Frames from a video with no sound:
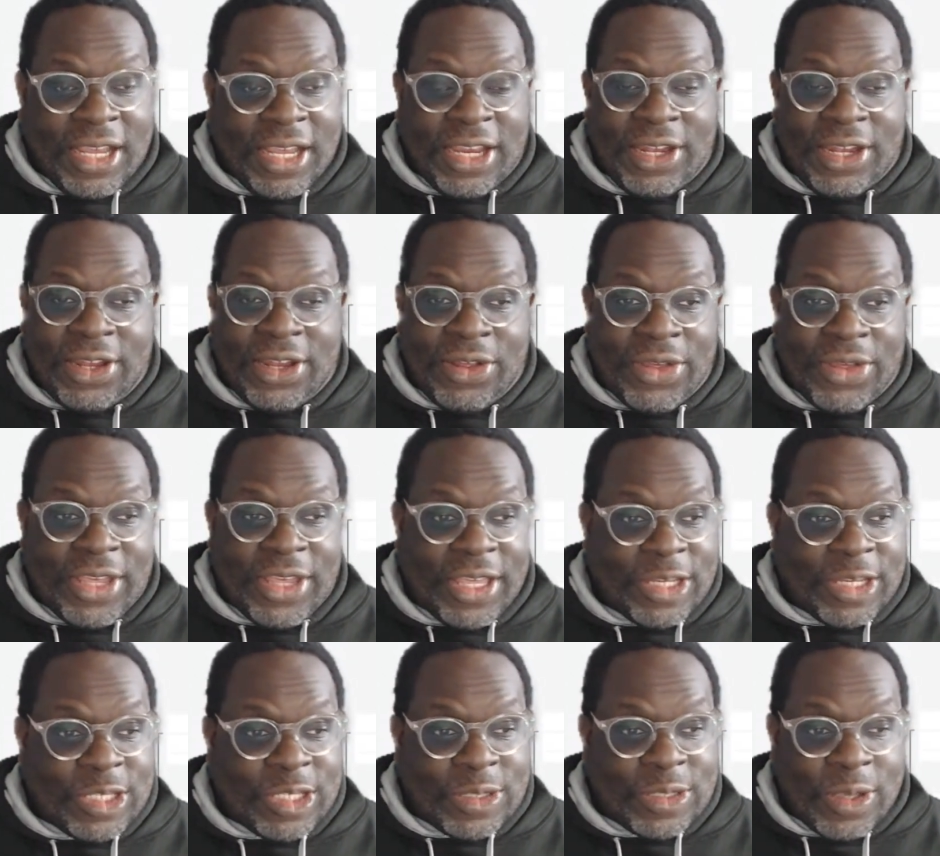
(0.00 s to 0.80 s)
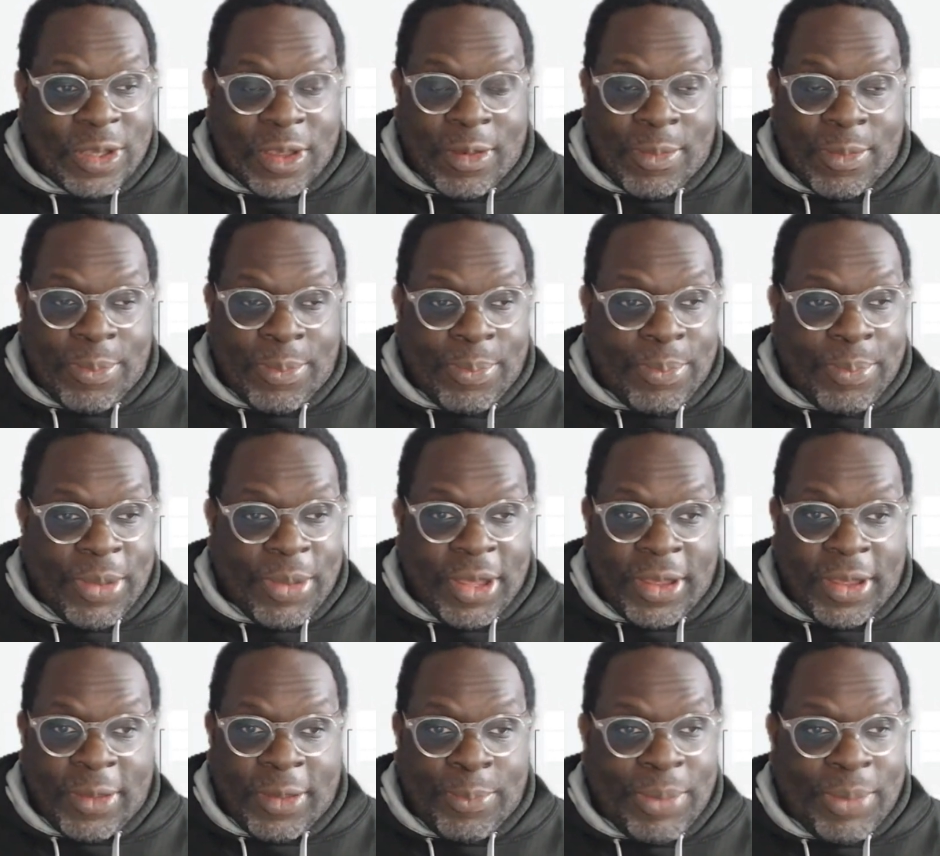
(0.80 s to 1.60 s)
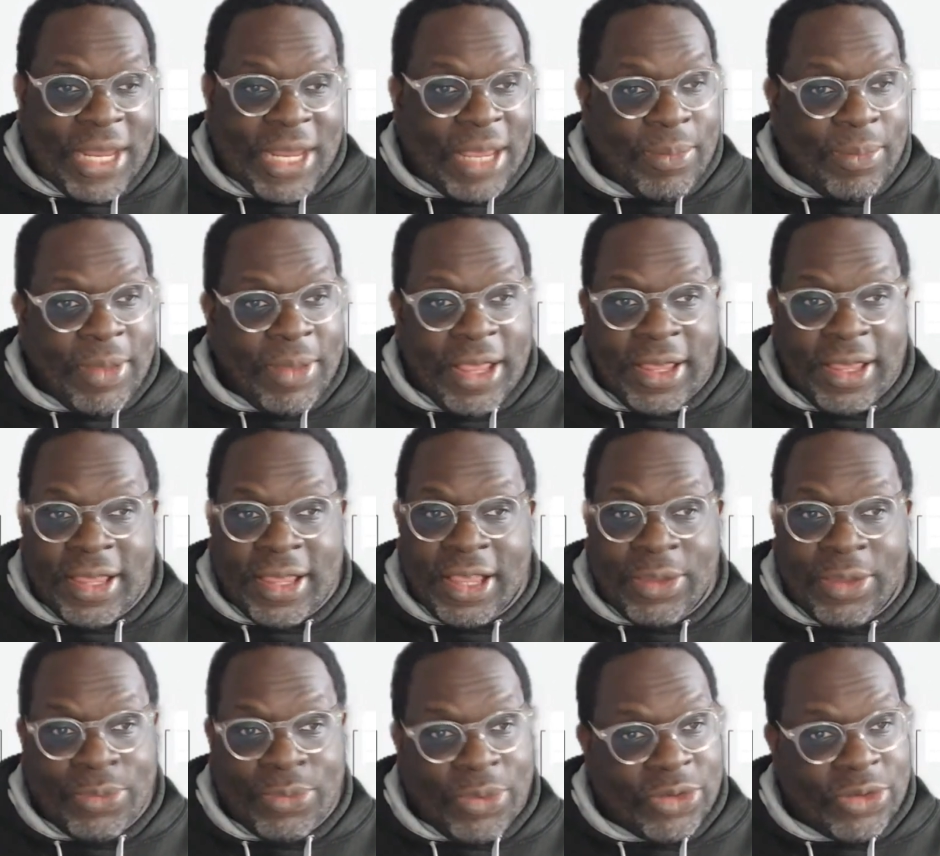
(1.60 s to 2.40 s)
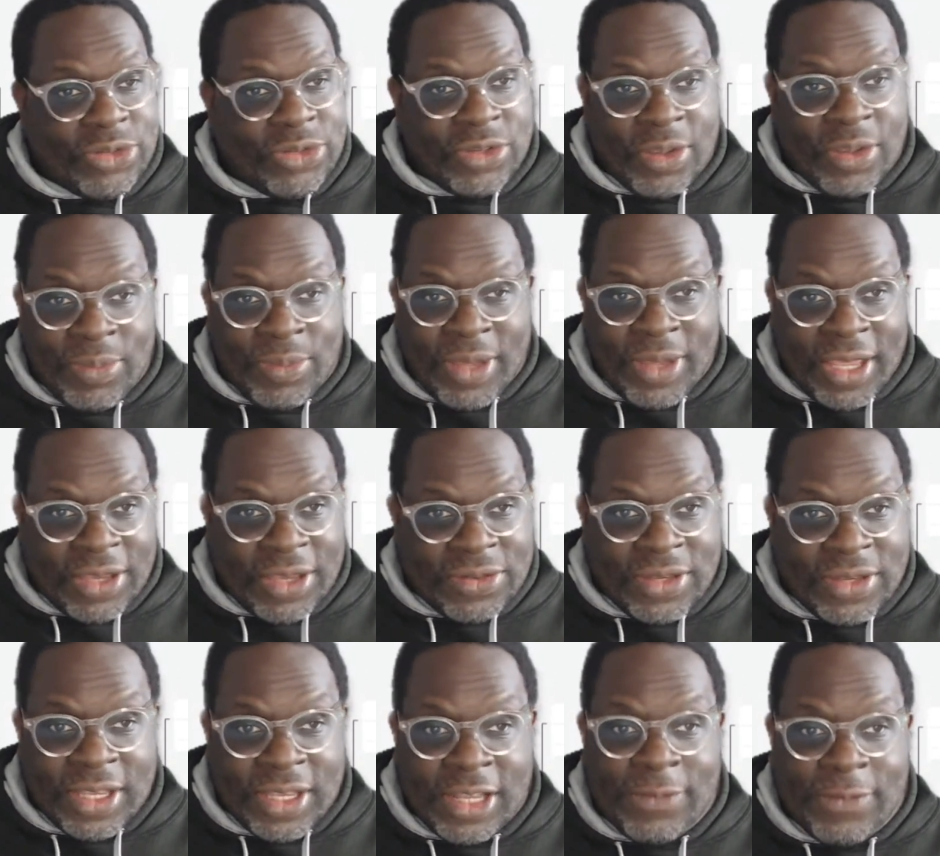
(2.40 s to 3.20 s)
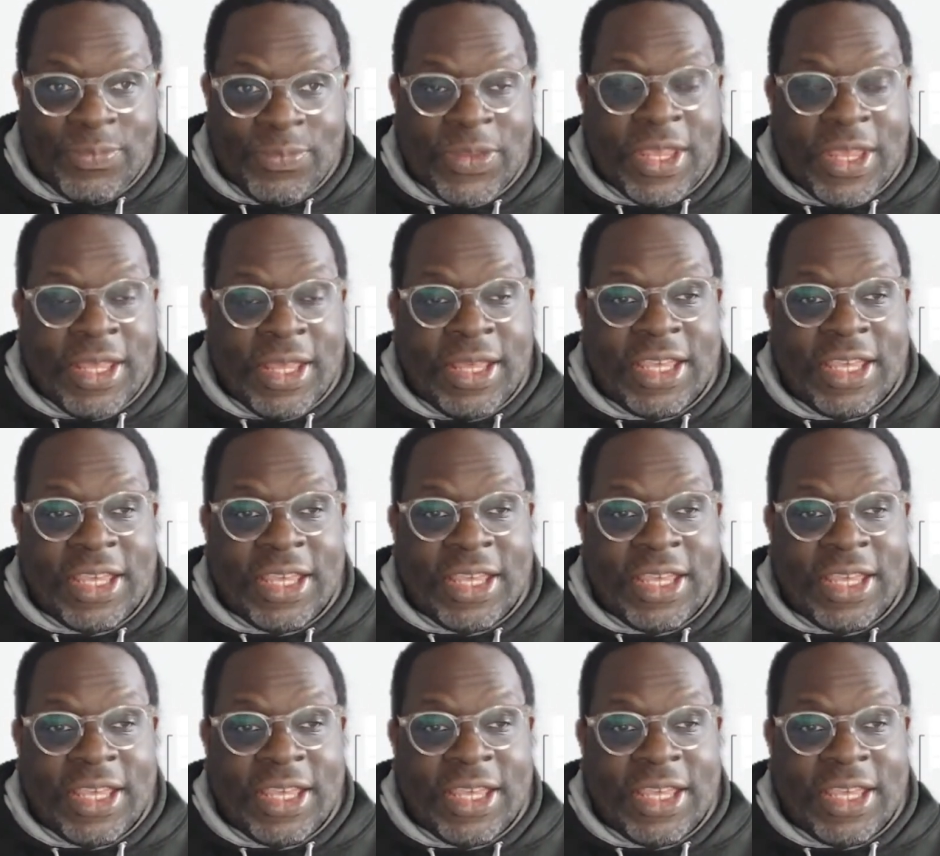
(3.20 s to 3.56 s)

You know, his uh, uh, playmaking was amazing.